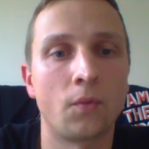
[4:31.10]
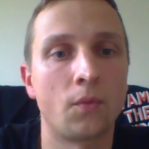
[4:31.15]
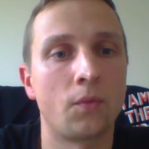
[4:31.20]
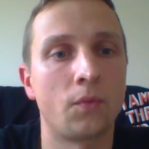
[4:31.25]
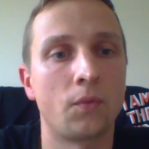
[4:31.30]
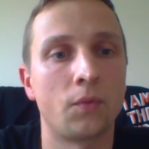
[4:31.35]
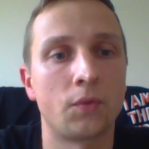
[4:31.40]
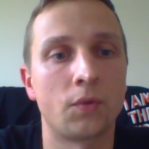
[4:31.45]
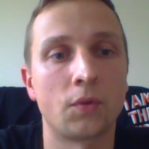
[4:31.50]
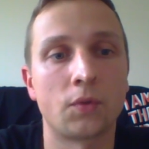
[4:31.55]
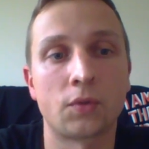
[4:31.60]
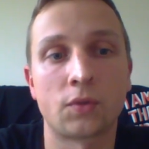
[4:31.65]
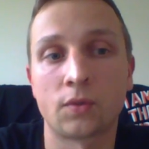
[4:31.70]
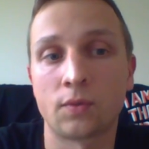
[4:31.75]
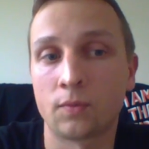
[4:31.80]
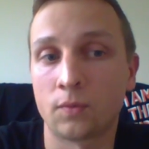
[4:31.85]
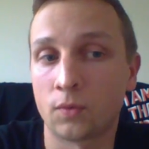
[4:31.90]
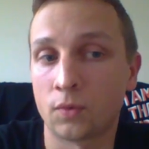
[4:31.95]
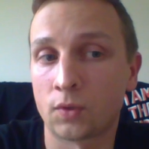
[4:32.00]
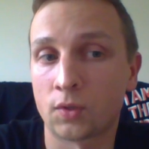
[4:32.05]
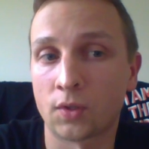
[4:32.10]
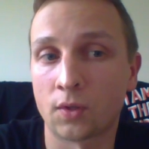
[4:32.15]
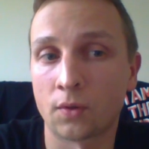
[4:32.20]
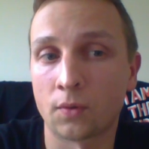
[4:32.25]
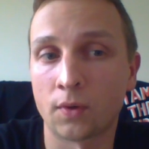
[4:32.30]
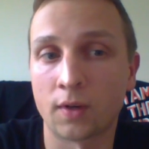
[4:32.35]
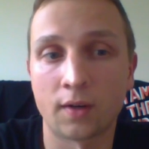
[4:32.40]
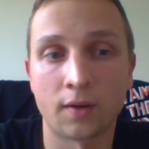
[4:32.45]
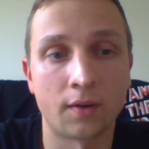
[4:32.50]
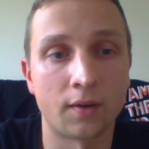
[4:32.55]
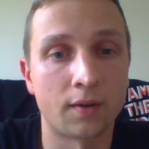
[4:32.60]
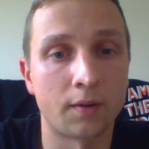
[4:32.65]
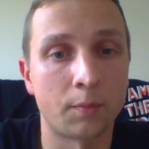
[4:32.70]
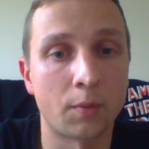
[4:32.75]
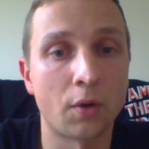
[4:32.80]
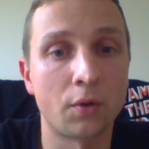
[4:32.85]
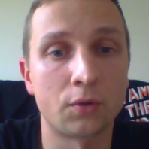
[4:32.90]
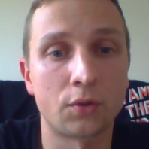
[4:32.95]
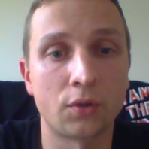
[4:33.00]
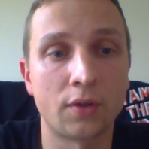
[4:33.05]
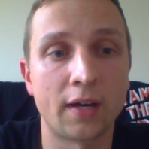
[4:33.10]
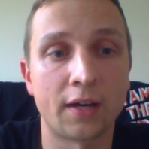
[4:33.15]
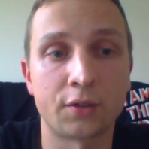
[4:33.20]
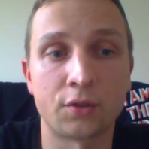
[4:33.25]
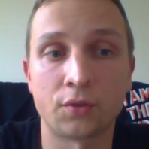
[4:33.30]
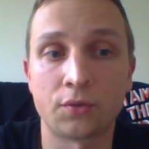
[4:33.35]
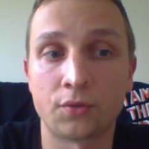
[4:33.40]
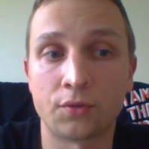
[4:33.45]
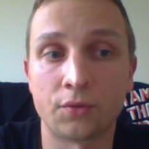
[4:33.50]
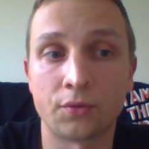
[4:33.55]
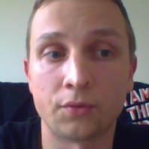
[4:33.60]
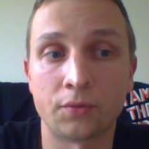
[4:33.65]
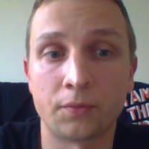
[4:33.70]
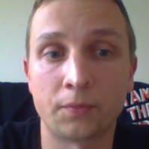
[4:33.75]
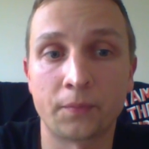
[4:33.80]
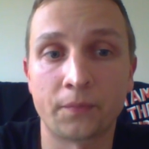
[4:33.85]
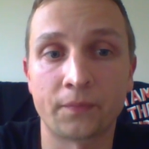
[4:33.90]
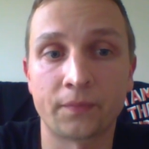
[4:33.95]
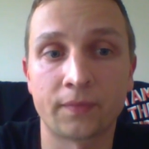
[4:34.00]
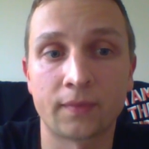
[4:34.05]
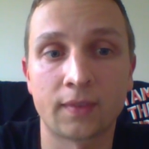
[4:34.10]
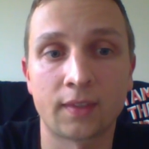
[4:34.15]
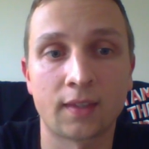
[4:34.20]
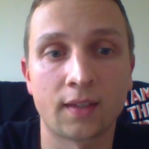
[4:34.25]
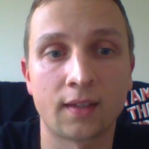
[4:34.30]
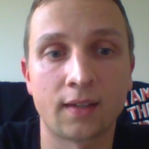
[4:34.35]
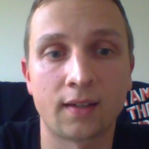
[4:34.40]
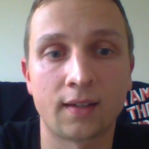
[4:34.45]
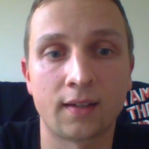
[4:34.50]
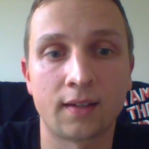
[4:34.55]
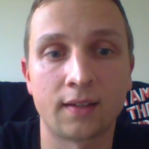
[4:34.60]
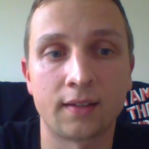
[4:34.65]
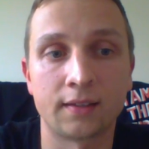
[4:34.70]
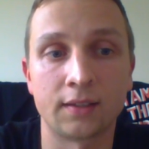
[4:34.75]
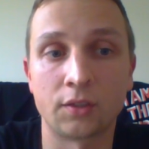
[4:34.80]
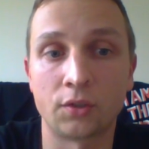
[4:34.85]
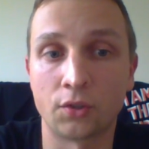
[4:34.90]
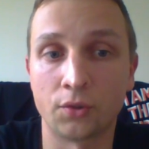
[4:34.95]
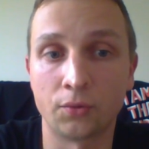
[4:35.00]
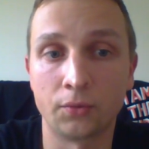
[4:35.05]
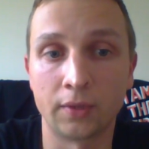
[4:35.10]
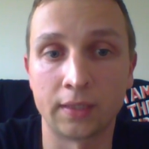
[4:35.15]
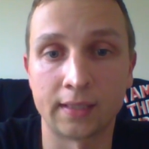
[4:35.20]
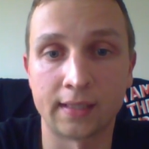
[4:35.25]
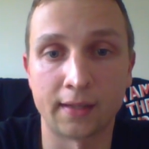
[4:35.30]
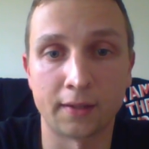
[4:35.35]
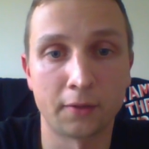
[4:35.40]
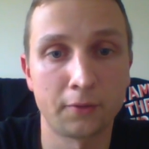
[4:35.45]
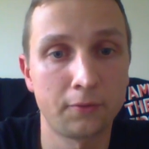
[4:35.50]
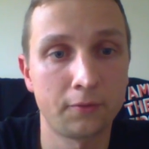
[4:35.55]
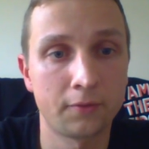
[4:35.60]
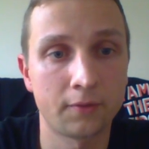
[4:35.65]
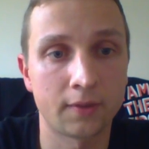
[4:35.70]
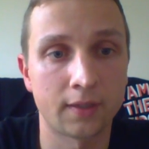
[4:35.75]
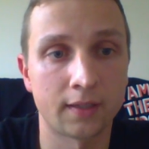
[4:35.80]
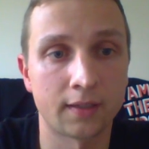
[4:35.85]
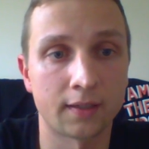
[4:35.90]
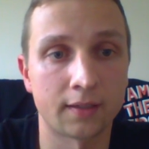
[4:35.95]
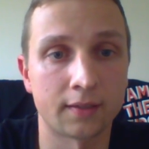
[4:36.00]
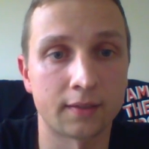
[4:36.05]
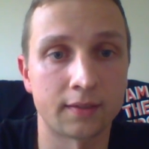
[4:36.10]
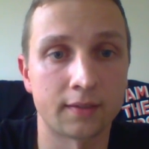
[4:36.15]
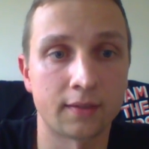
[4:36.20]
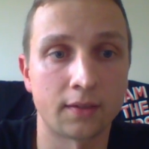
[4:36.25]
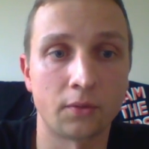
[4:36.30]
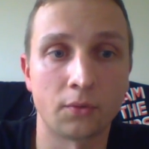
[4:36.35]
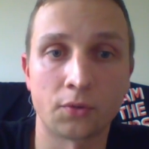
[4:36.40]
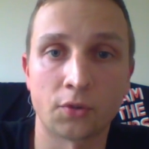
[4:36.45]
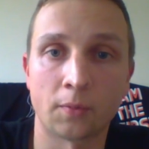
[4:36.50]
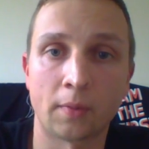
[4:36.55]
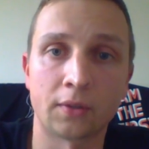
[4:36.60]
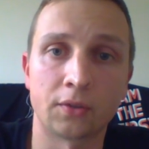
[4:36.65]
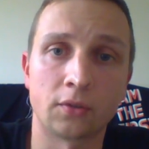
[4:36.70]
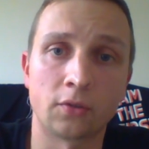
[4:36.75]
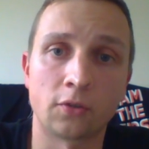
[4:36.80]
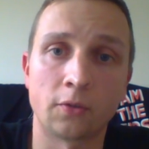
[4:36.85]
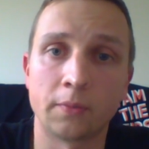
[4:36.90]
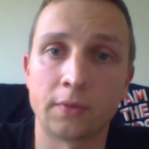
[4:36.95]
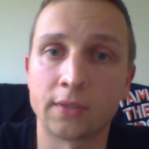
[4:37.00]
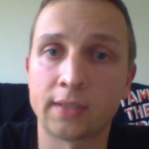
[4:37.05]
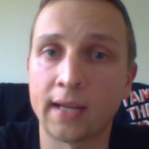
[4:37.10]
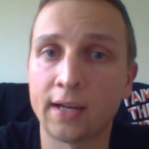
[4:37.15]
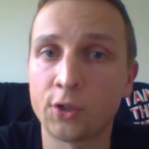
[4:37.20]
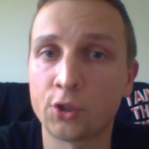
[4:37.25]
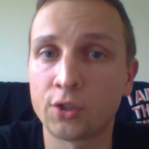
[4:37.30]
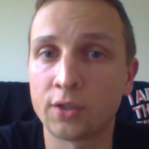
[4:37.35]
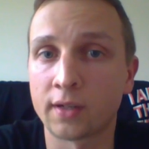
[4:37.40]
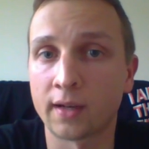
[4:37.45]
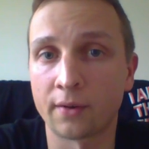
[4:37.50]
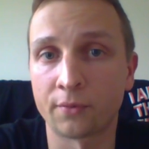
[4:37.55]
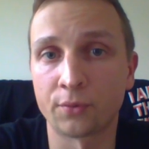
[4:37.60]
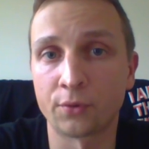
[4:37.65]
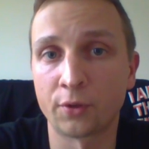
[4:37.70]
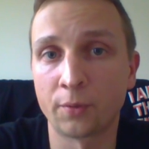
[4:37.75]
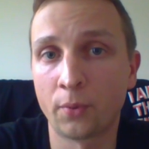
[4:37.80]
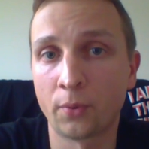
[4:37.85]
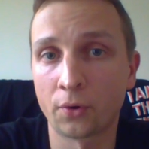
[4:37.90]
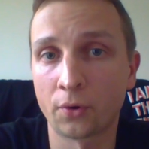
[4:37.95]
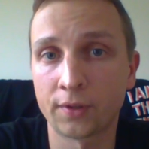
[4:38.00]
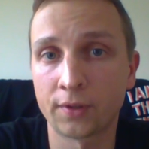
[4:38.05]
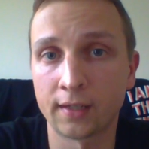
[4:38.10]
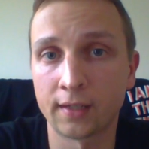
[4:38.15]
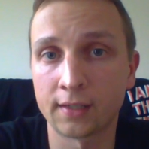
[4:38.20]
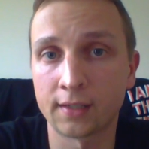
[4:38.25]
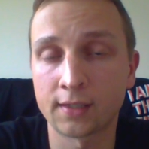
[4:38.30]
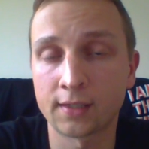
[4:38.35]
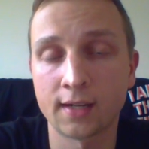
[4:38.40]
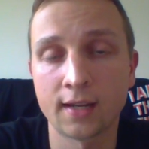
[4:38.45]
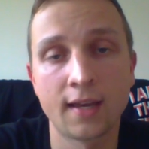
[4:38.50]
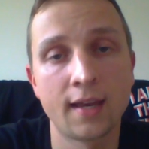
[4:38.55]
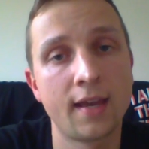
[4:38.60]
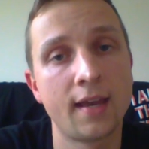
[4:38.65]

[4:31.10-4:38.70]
So I'm going to guide you through the tool itself and also about the documentation, how we report things.